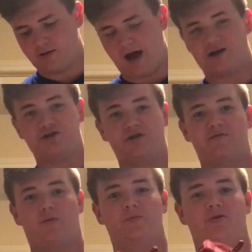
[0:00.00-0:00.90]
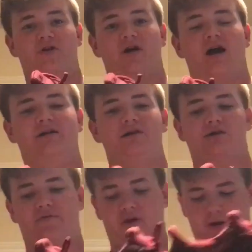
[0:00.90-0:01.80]
Actually, one more thing. I got these
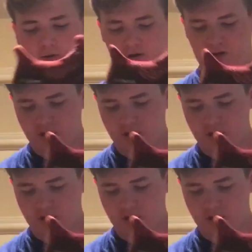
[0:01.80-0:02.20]
off of Goat.